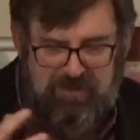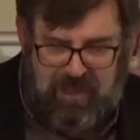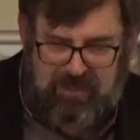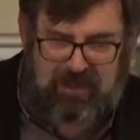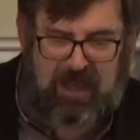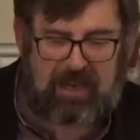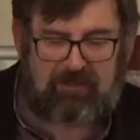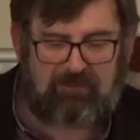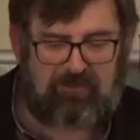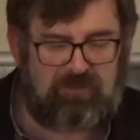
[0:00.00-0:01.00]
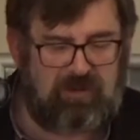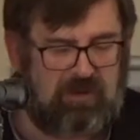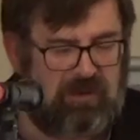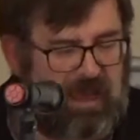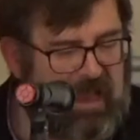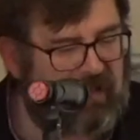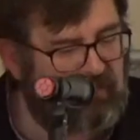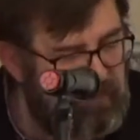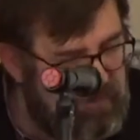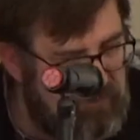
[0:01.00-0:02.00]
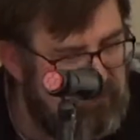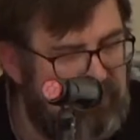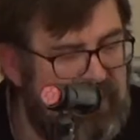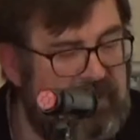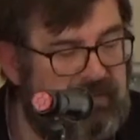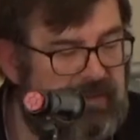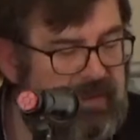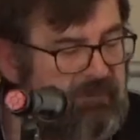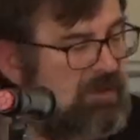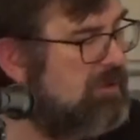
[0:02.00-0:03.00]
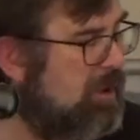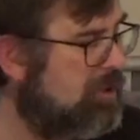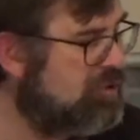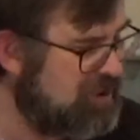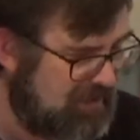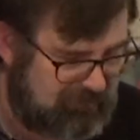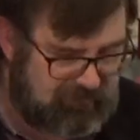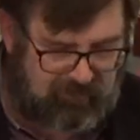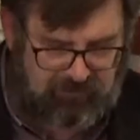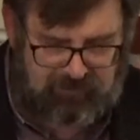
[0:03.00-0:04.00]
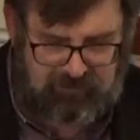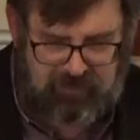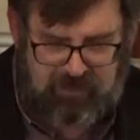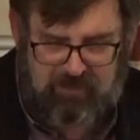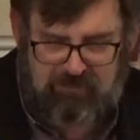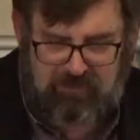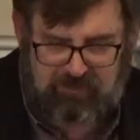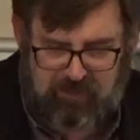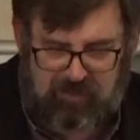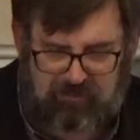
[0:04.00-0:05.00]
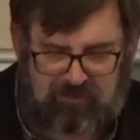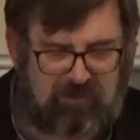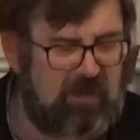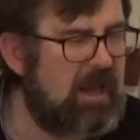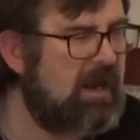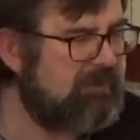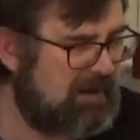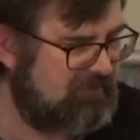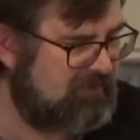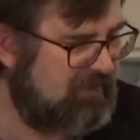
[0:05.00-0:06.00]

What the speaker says: with our lives as we reveal the living Lord Jesus to those around